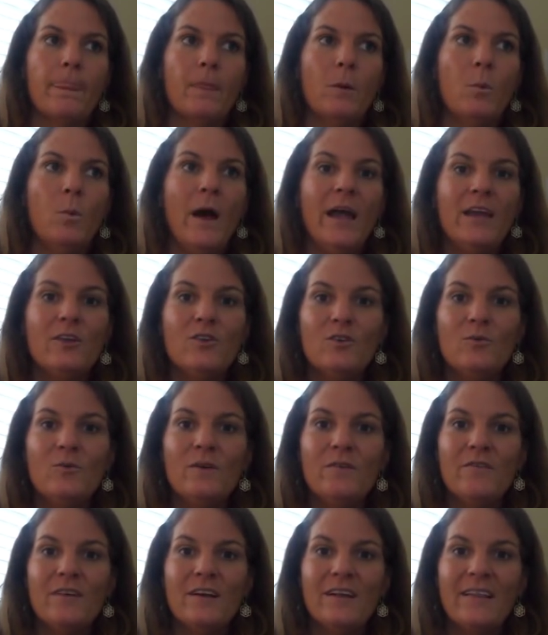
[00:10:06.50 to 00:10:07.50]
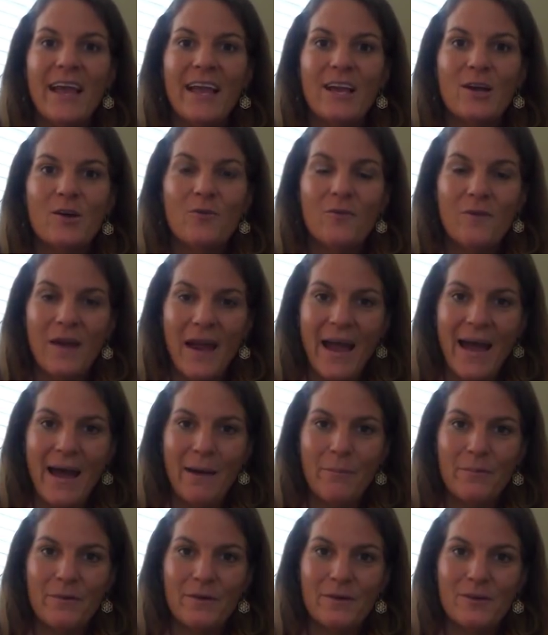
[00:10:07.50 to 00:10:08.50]
Why should we feel like
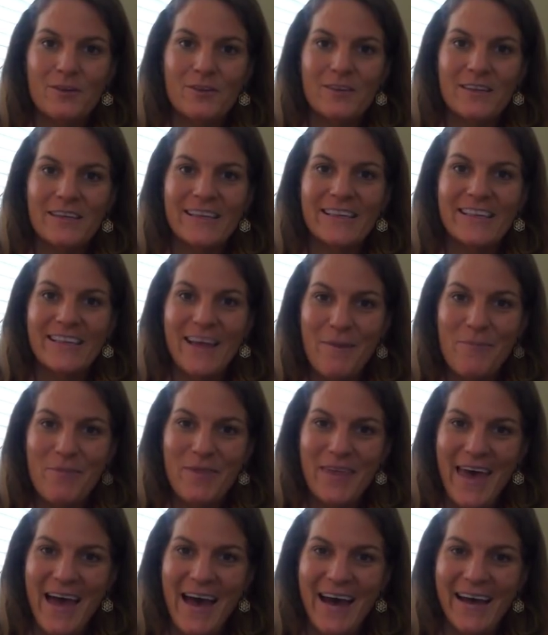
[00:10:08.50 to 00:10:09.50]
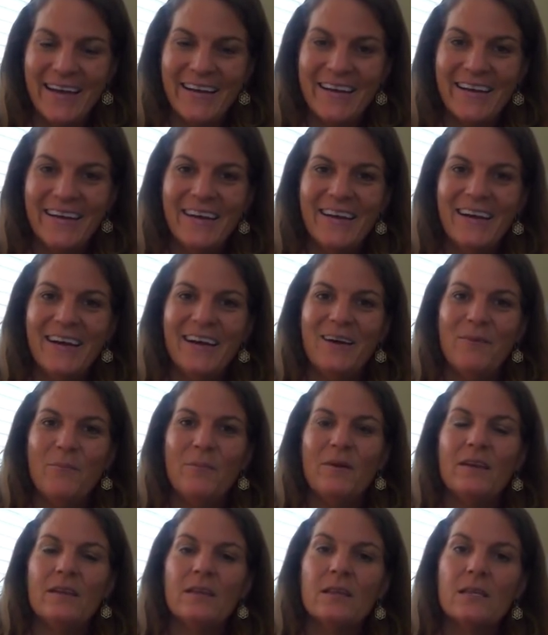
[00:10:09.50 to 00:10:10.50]
crap and just accept that,
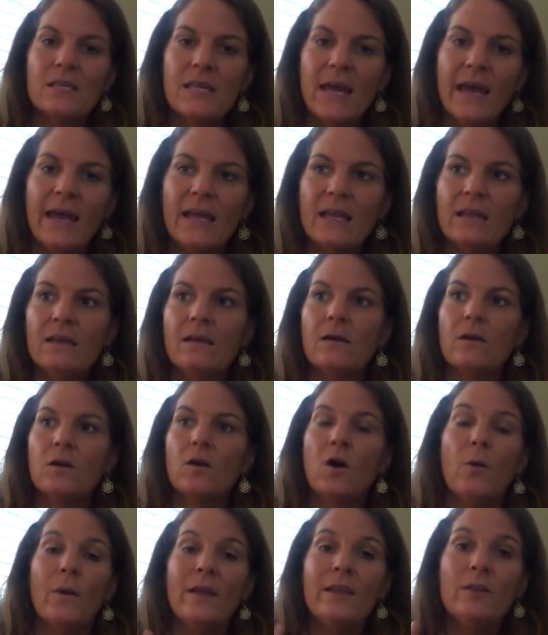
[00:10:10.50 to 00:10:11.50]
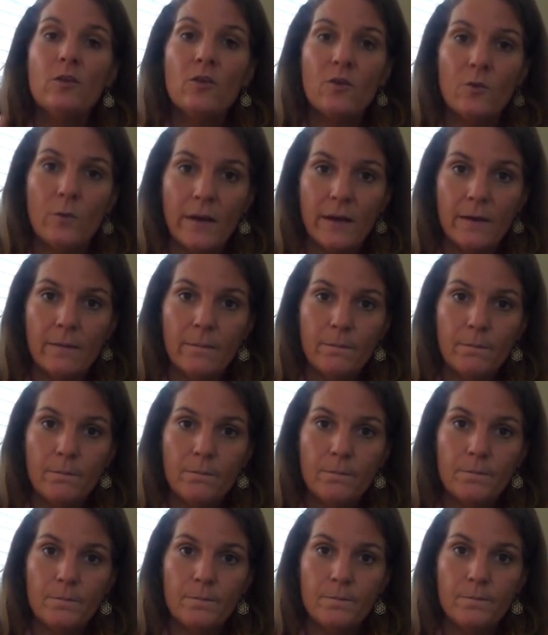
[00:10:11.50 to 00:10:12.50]
but instead go into it?
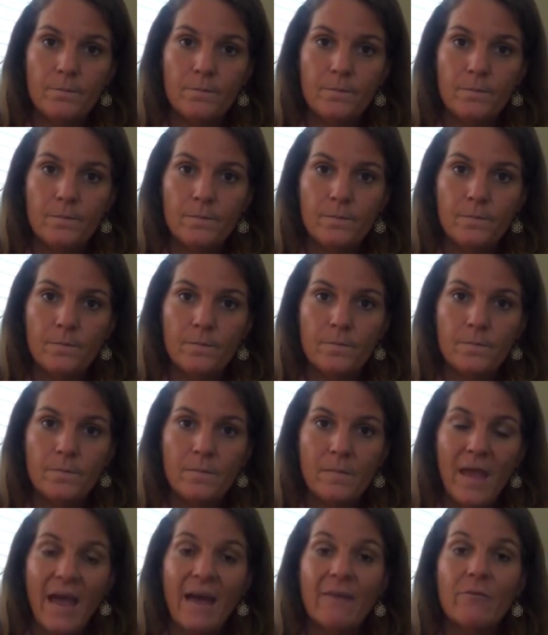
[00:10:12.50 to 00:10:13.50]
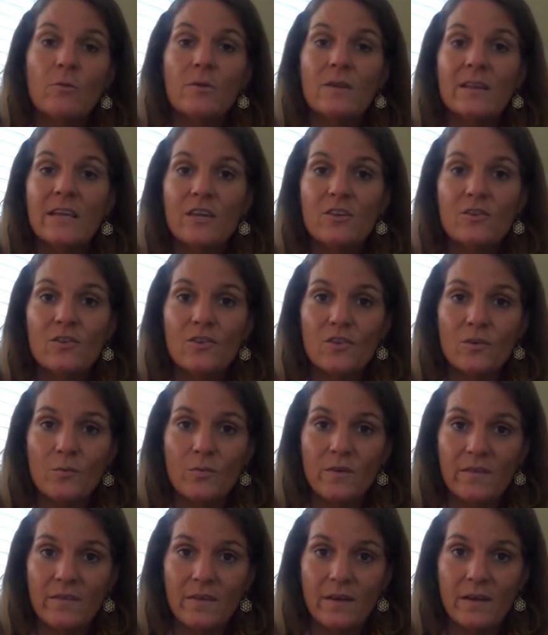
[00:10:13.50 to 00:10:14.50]
Have a relationship
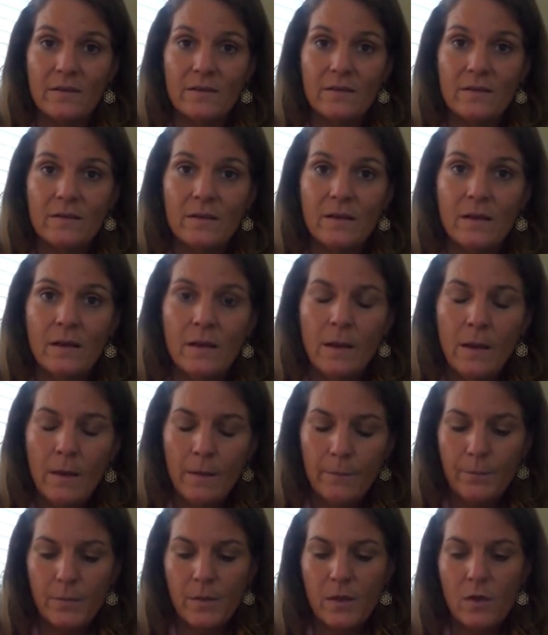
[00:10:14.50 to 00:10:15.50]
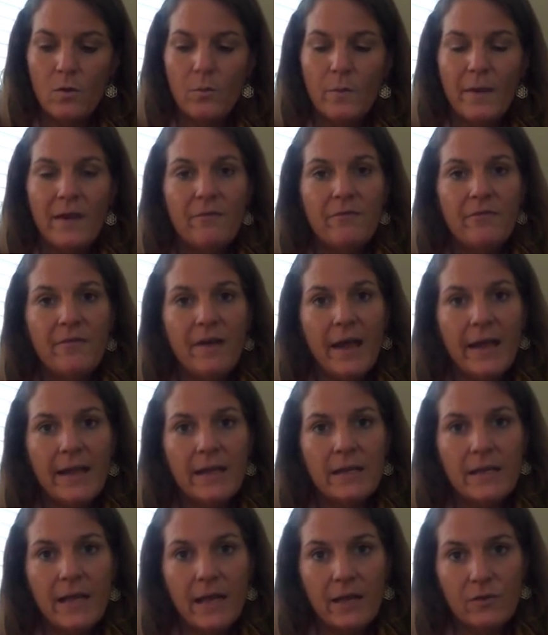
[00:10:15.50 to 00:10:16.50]
with it. You may
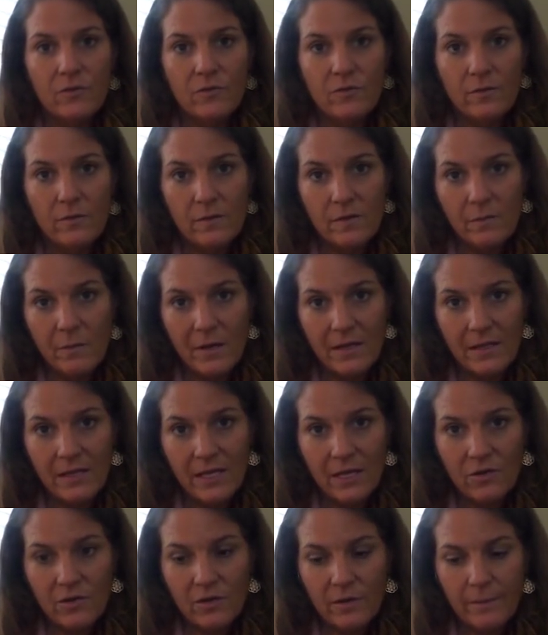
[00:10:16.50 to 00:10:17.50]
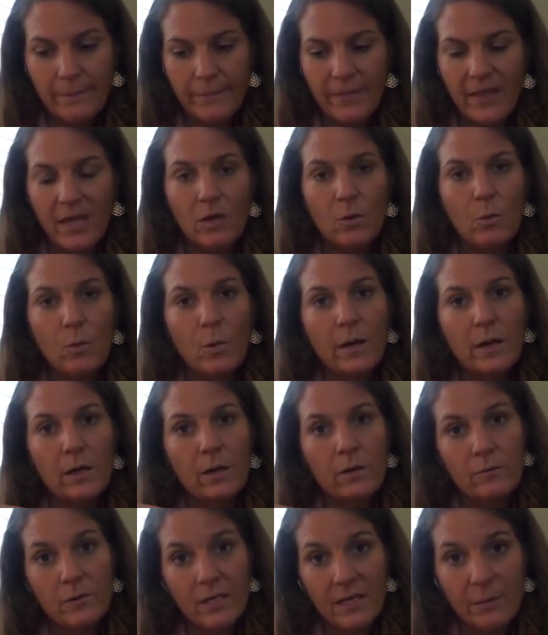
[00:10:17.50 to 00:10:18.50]
find as you do this meditation that you want to
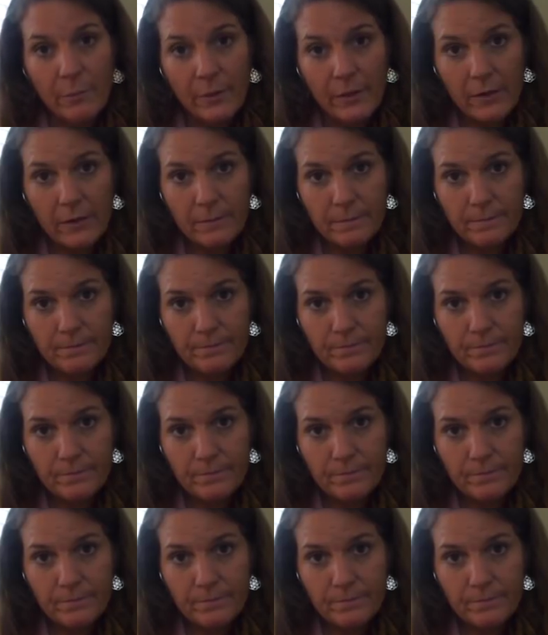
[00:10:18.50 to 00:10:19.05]
go deeper